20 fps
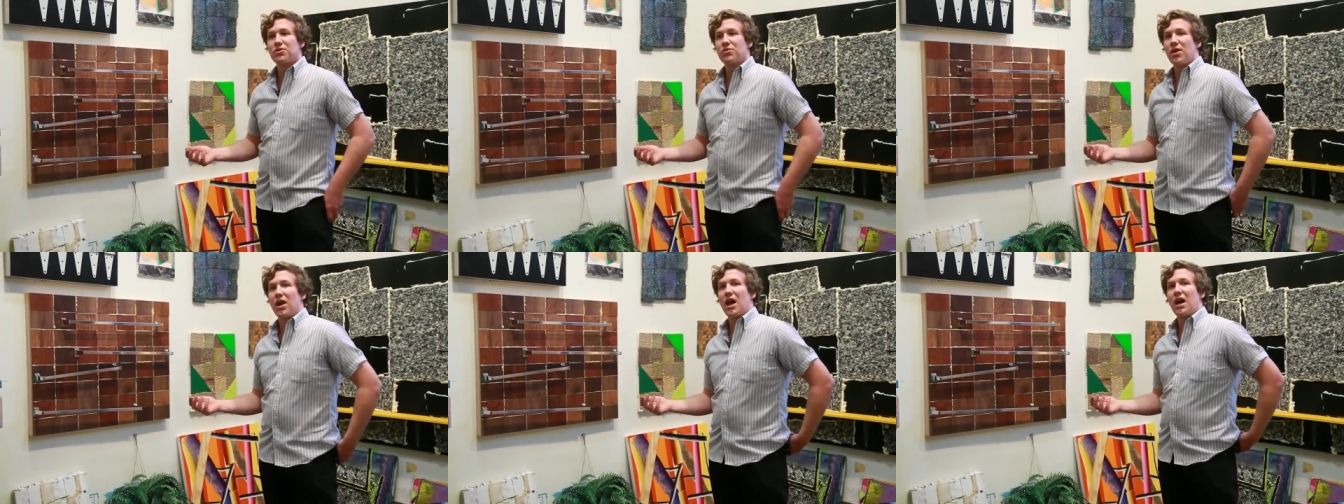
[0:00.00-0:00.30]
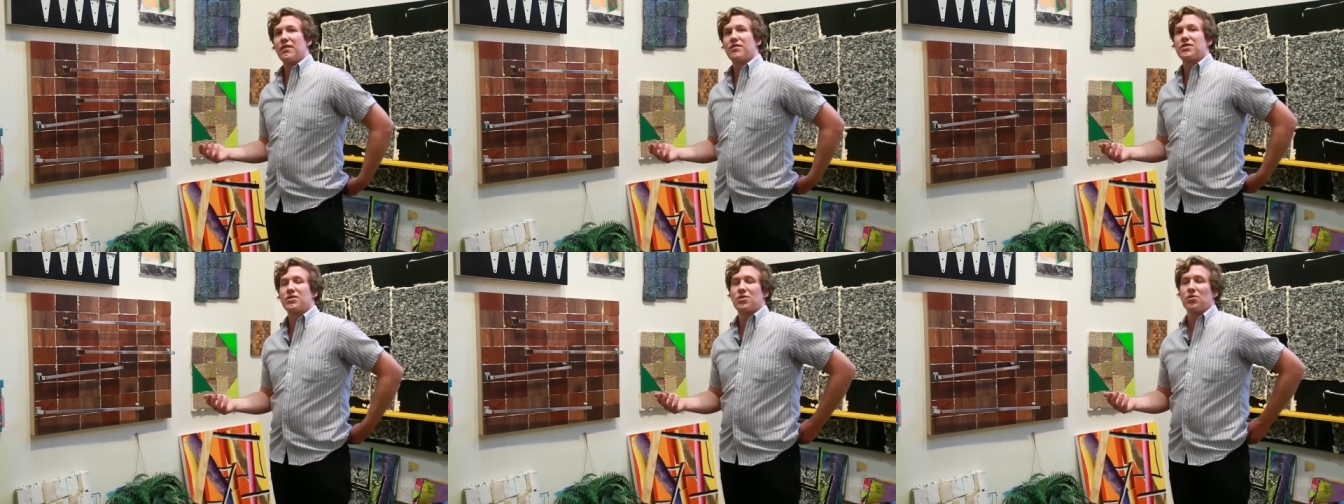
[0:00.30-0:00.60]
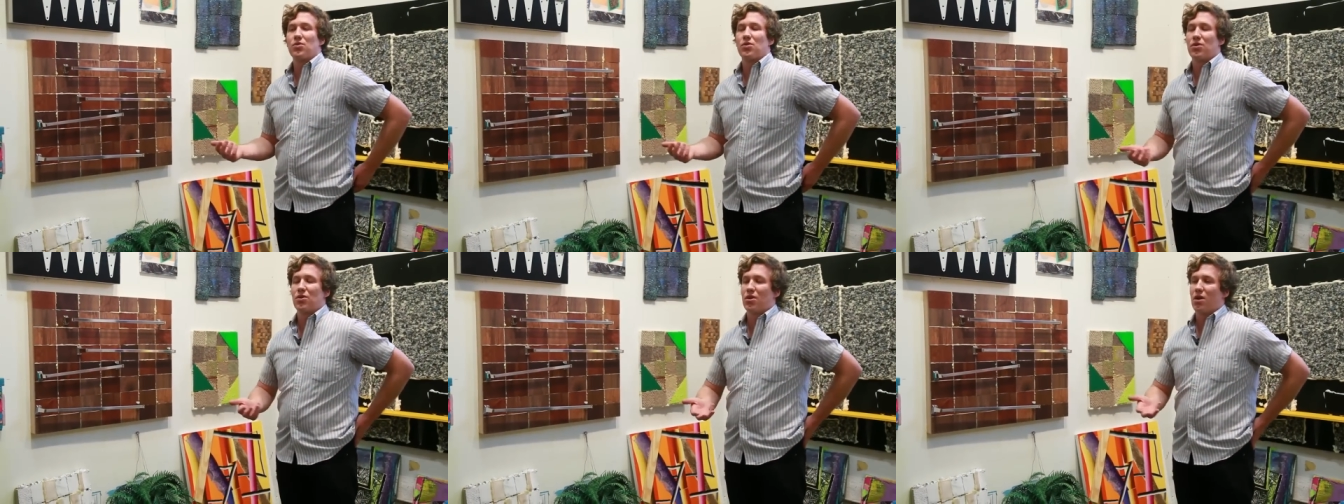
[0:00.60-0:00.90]
craft
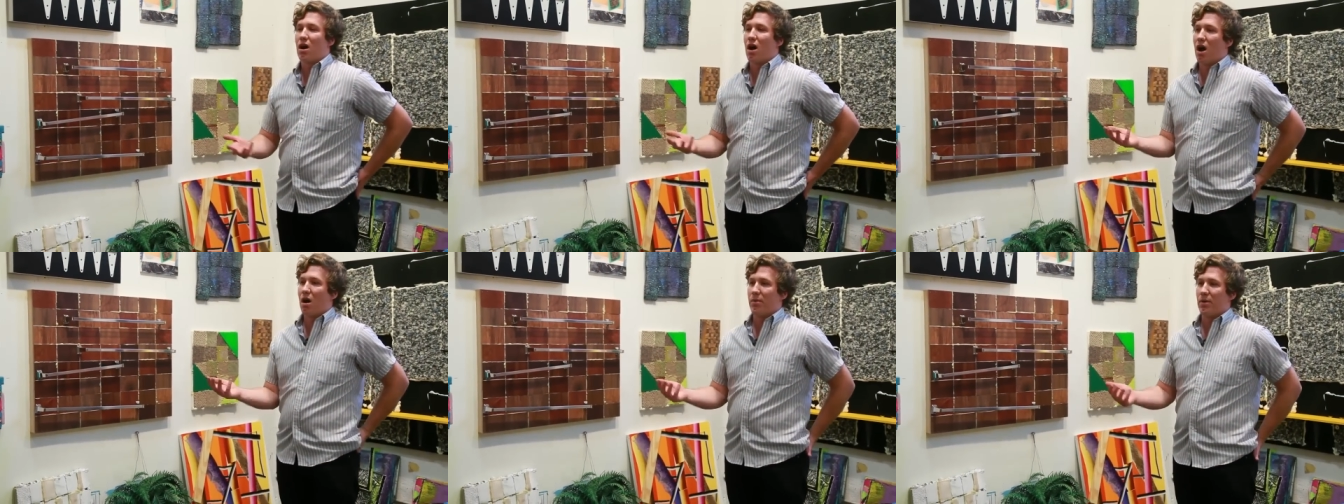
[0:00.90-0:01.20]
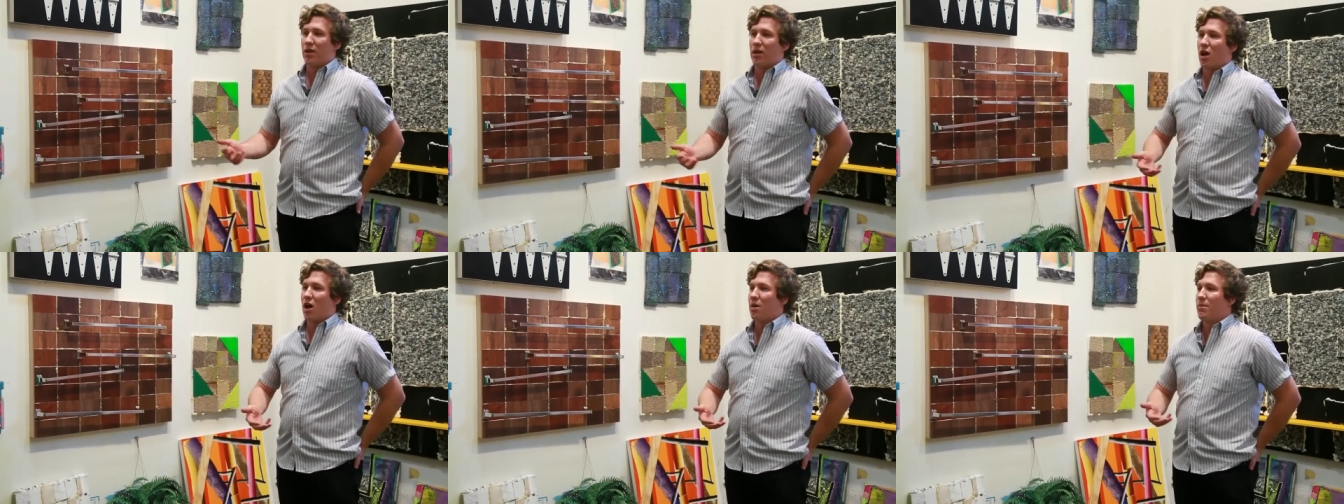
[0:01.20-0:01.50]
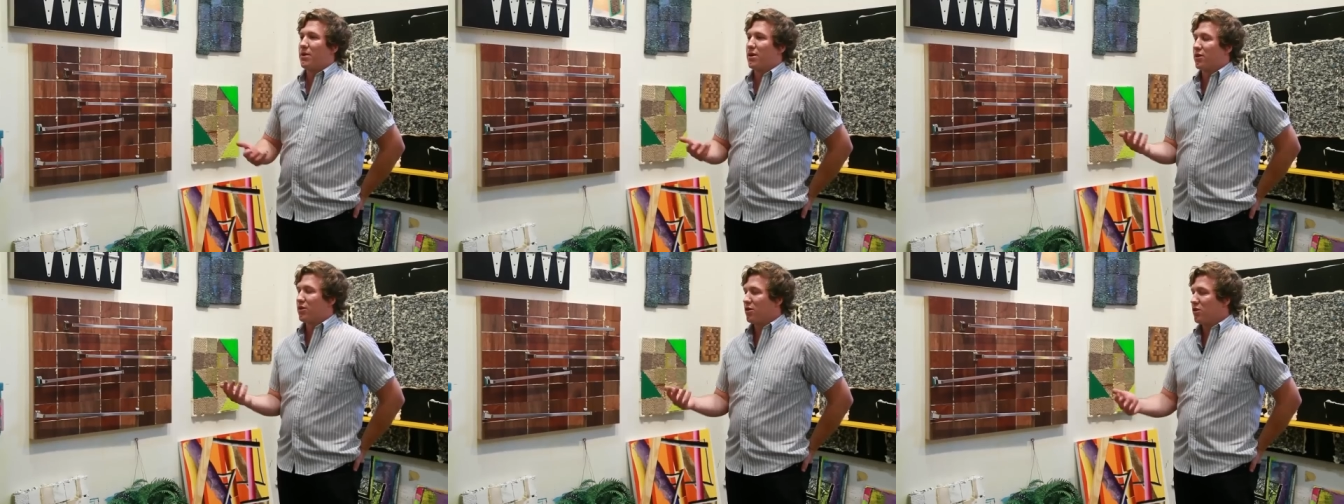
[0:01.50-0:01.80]
store or Hobby
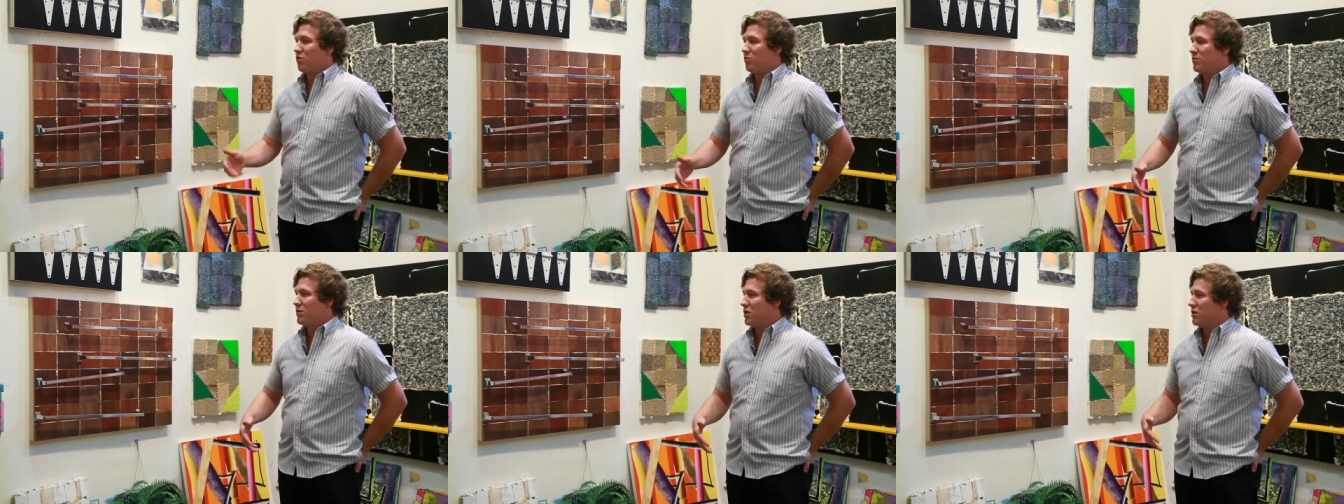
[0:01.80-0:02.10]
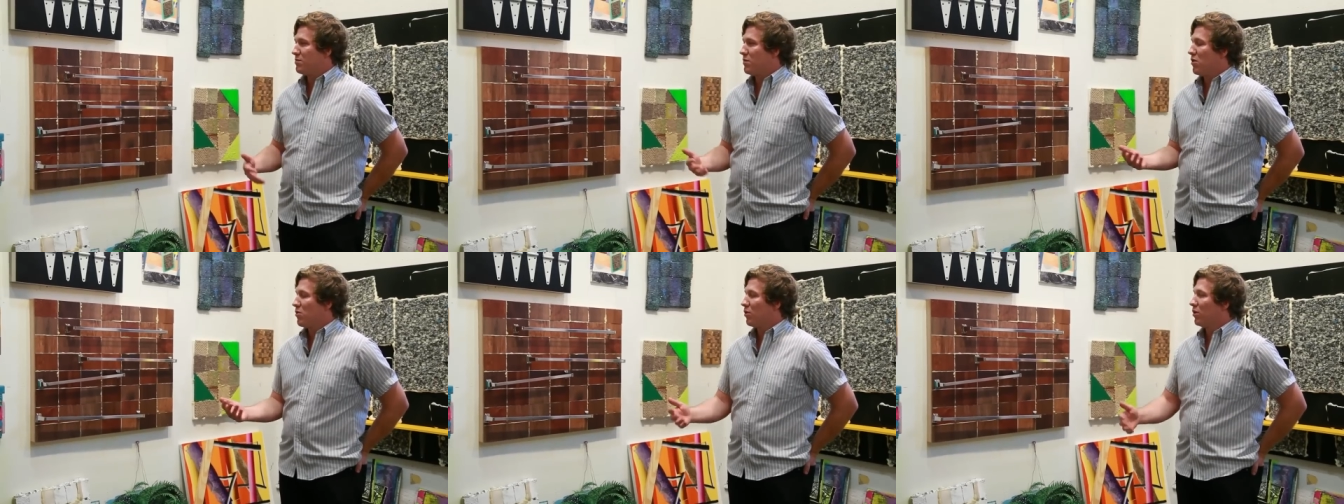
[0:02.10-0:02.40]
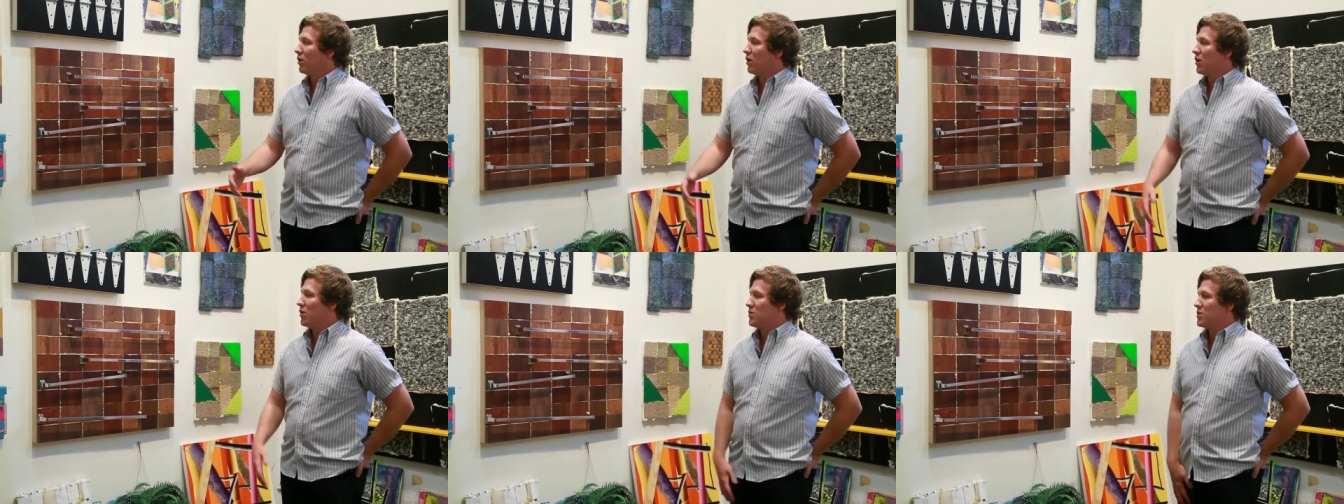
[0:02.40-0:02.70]
Lobby or Home Depot or
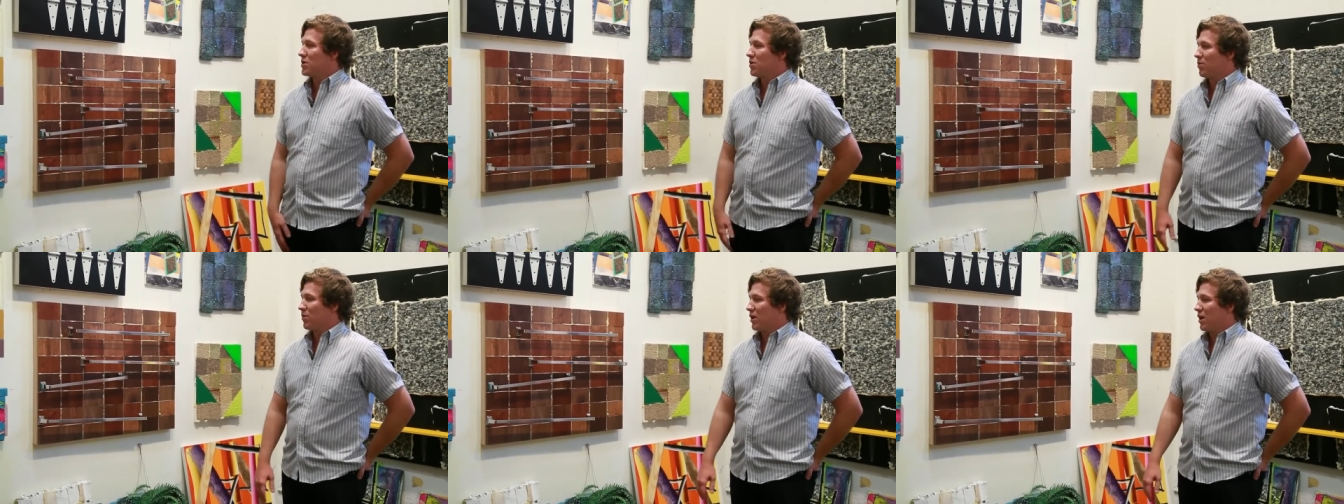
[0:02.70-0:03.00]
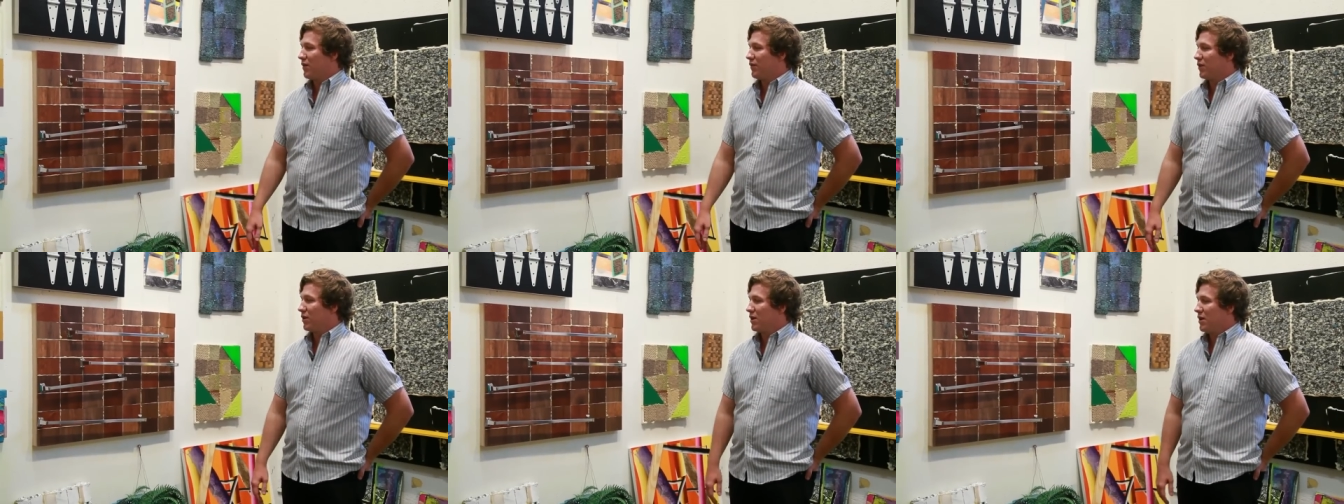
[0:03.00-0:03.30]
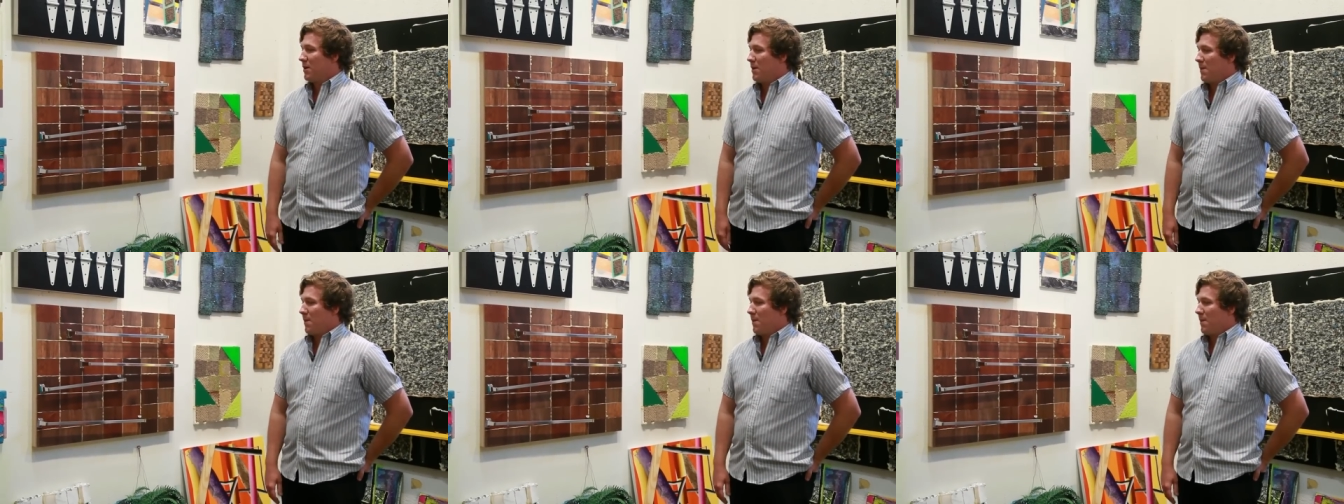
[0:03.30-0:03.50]
Lowe's or whatever,